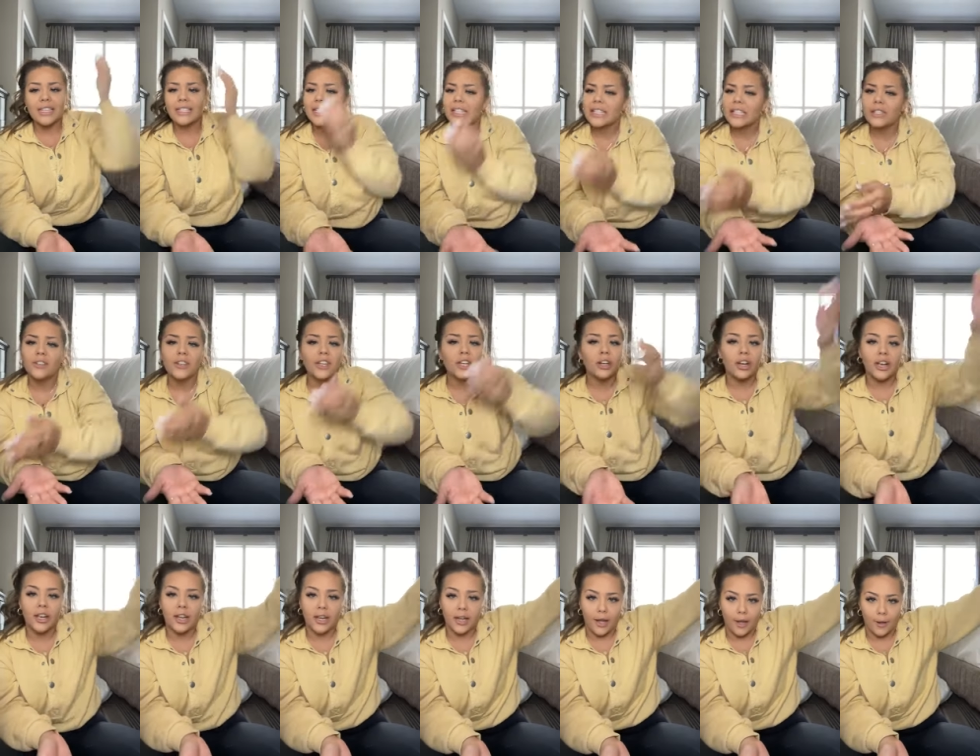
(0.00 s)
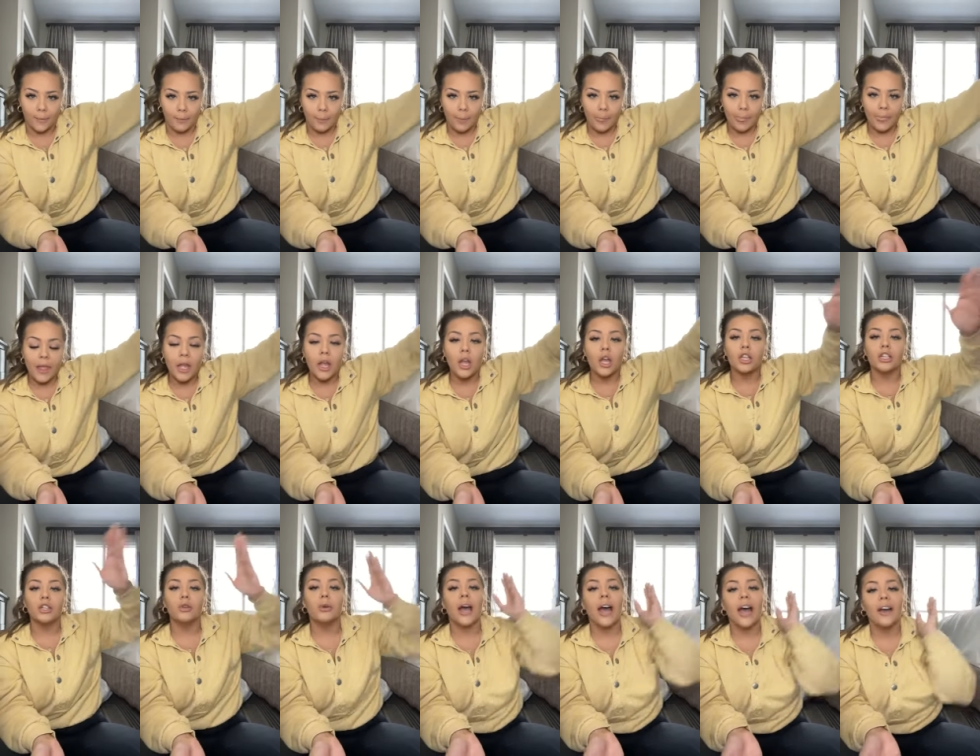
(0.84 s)
a six figure income.
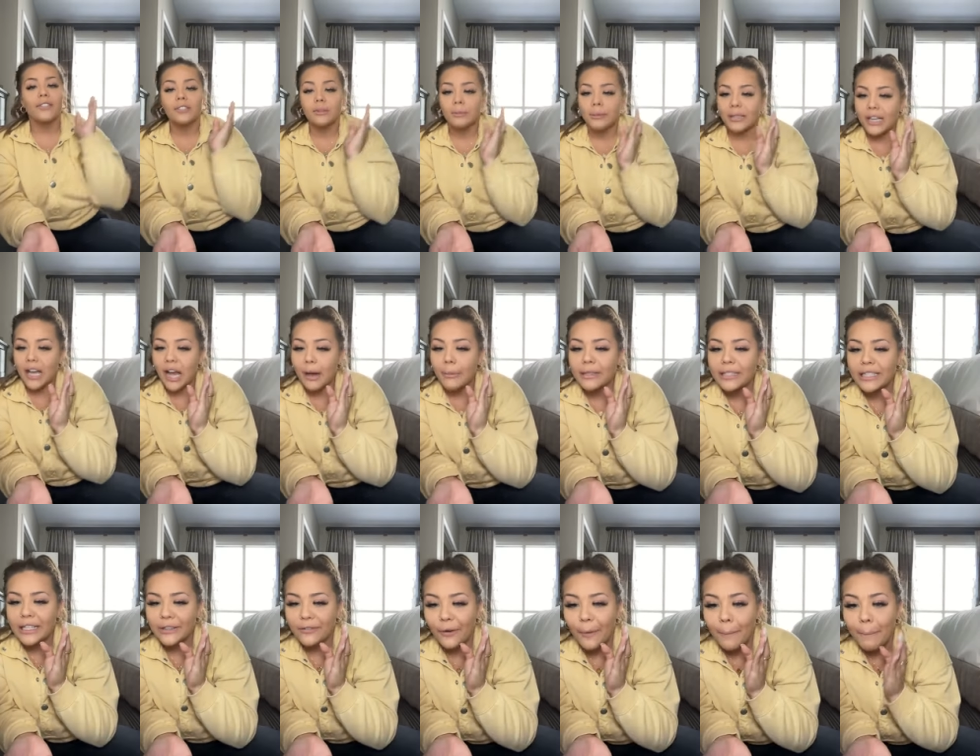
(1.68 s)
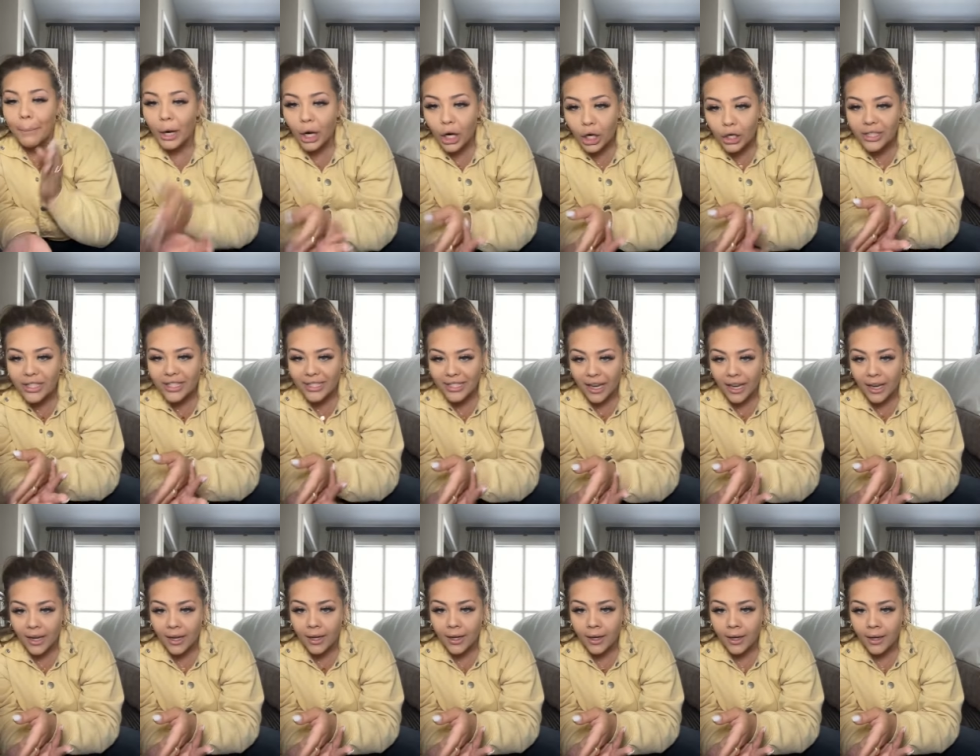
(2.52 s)
You have to become a different
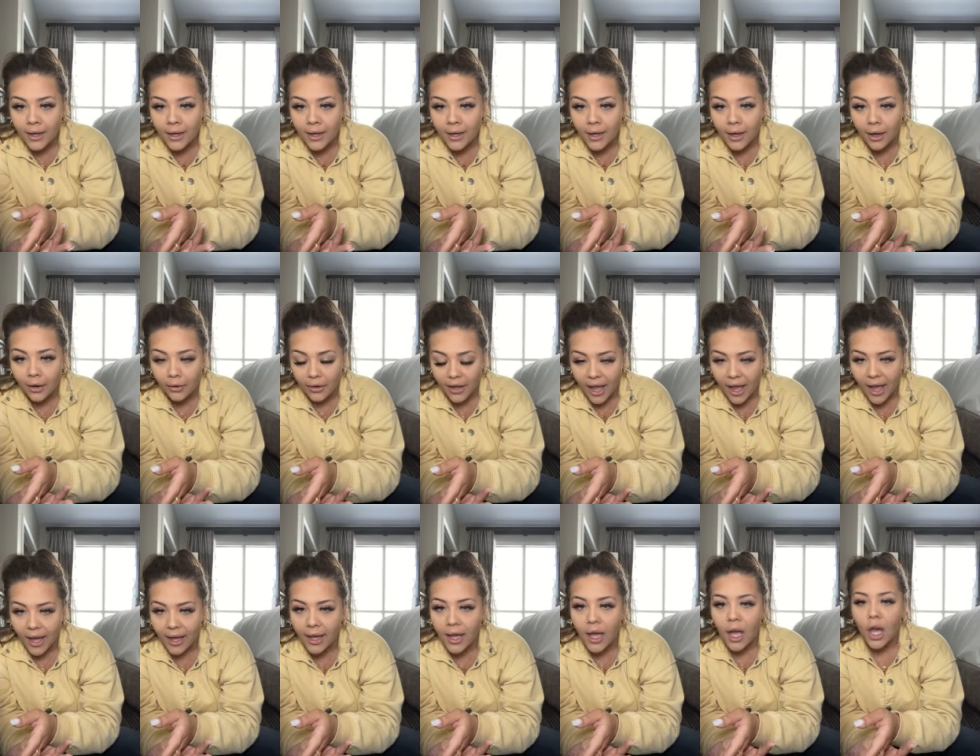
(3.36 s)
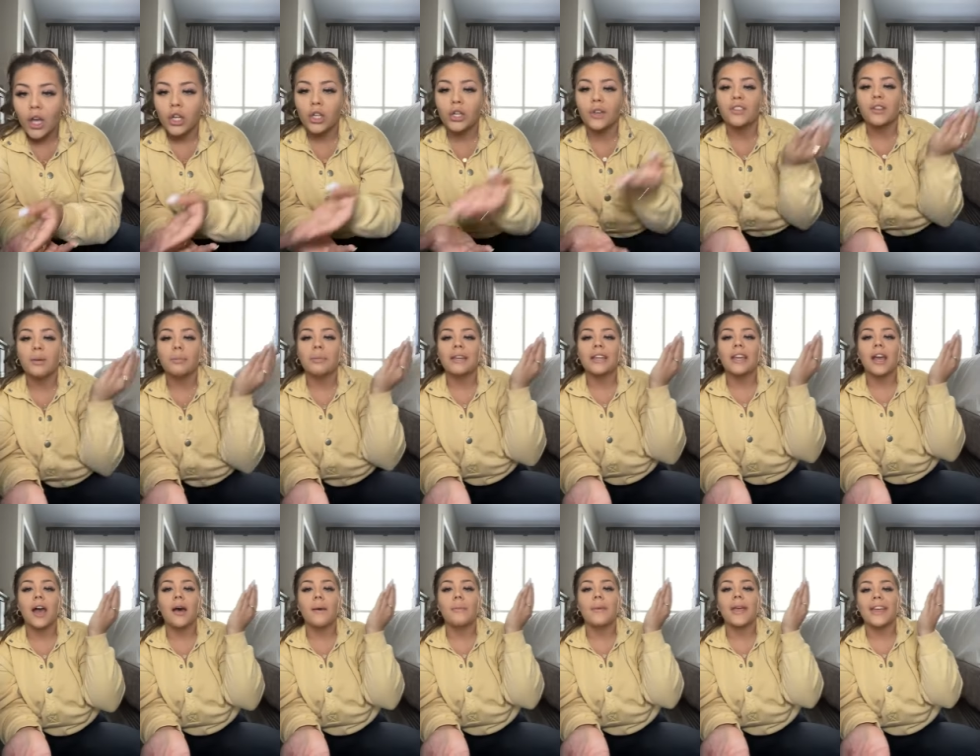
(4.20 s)
person okay? You have to
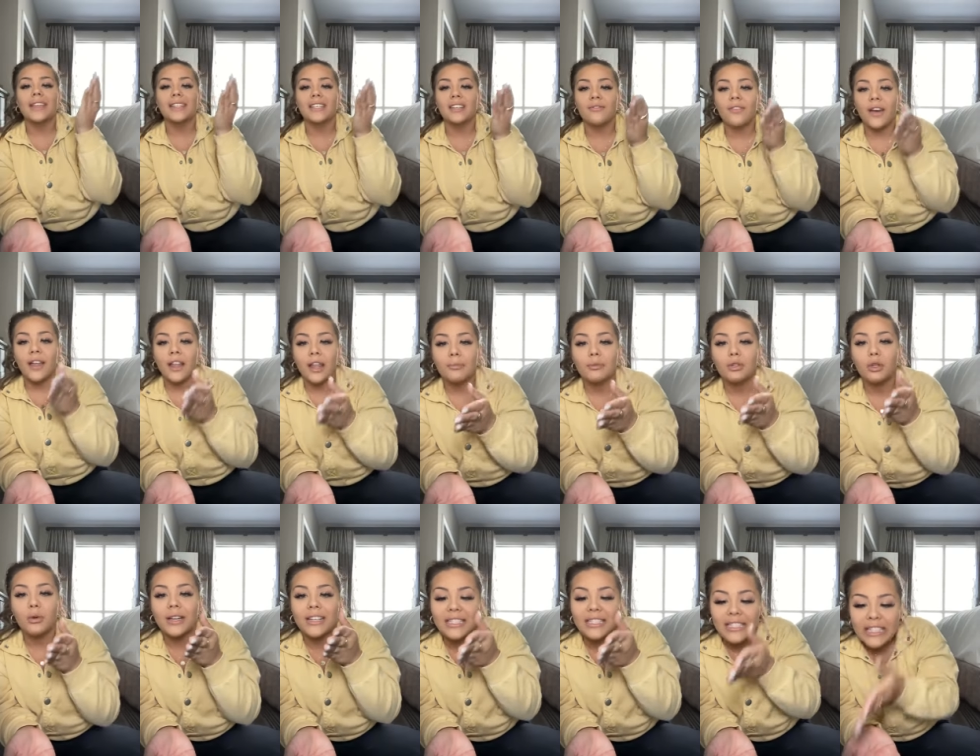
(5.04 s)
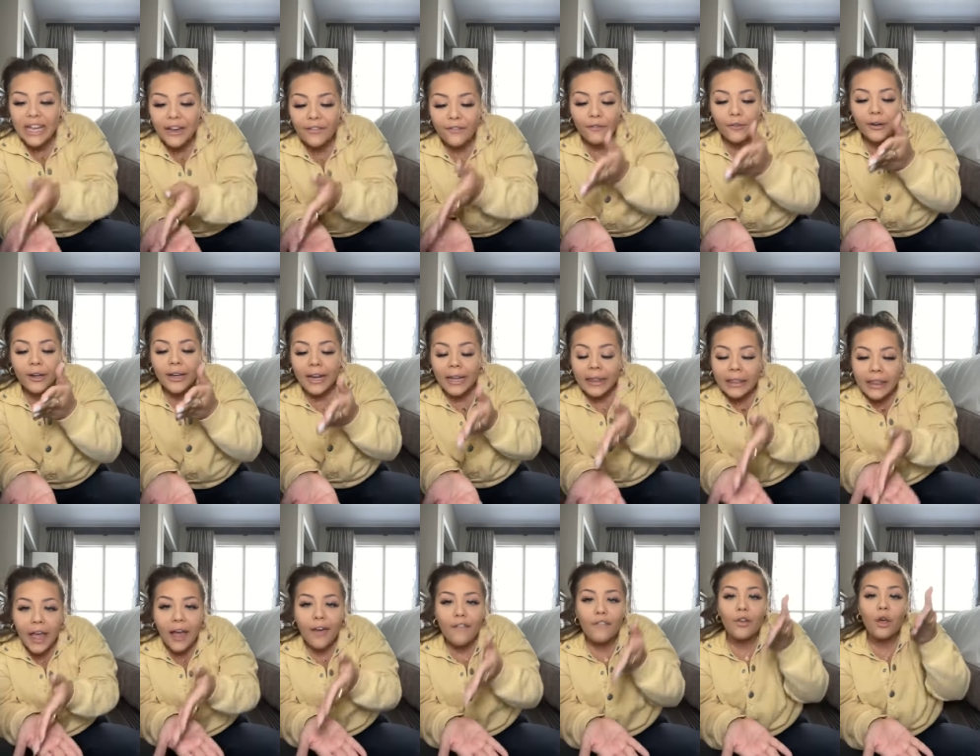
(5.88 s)
become and develop to a
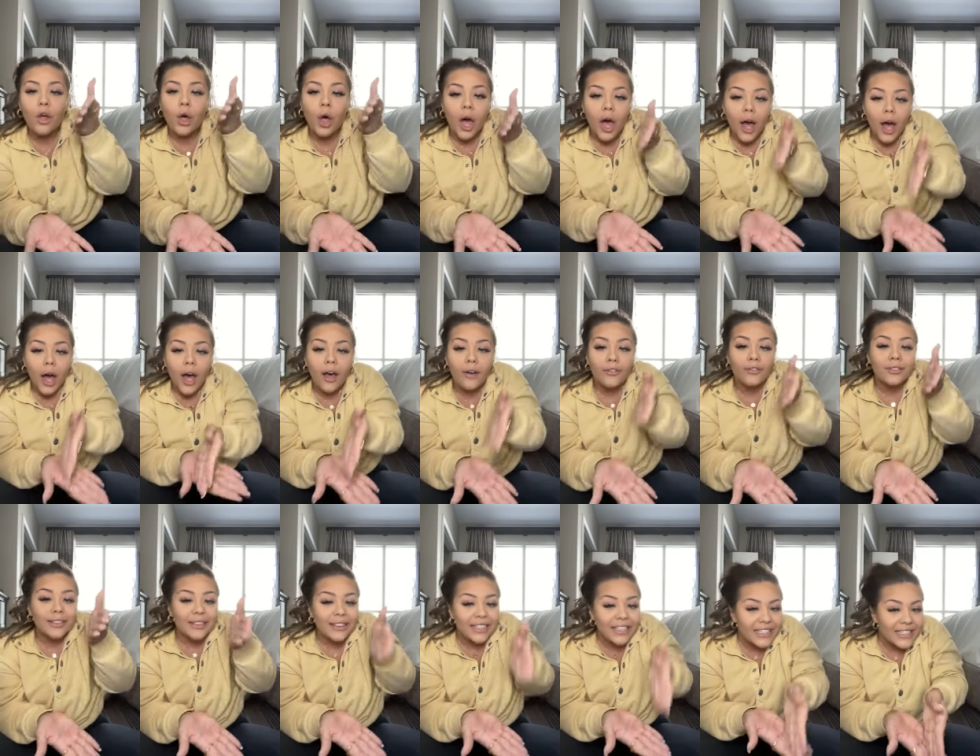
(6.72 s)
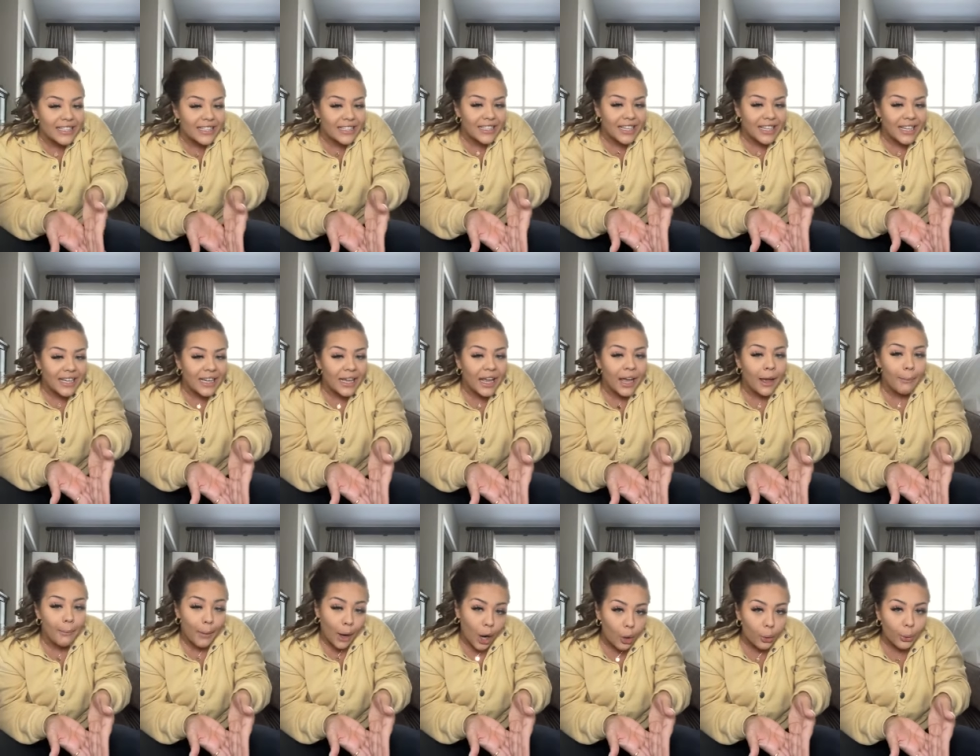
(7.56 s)
different level of
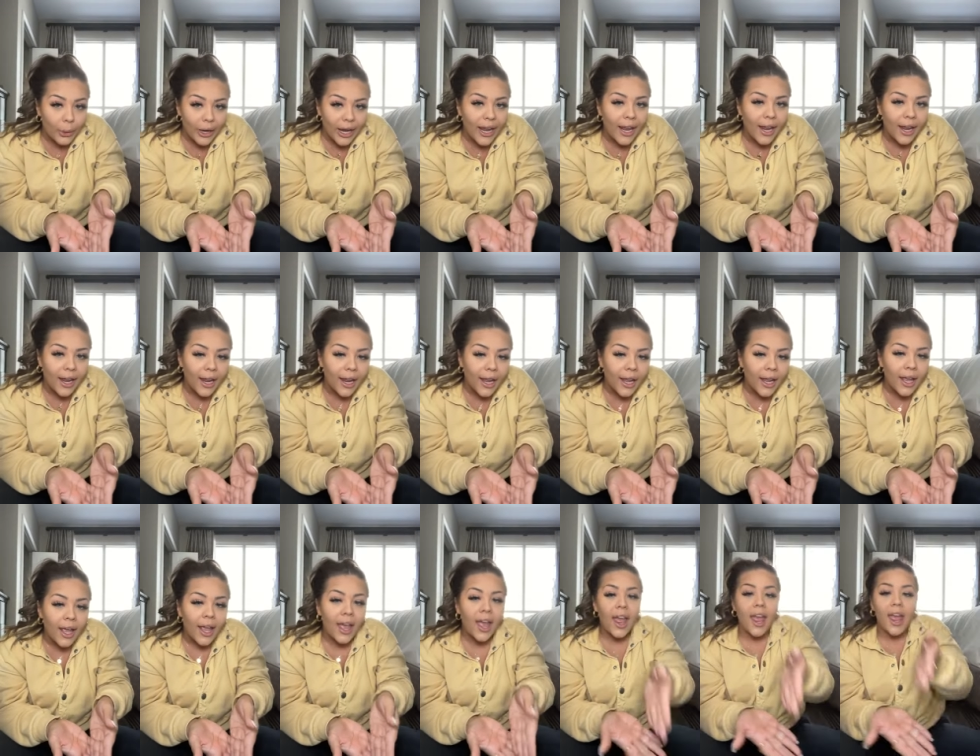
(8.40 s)
Lindsay Marie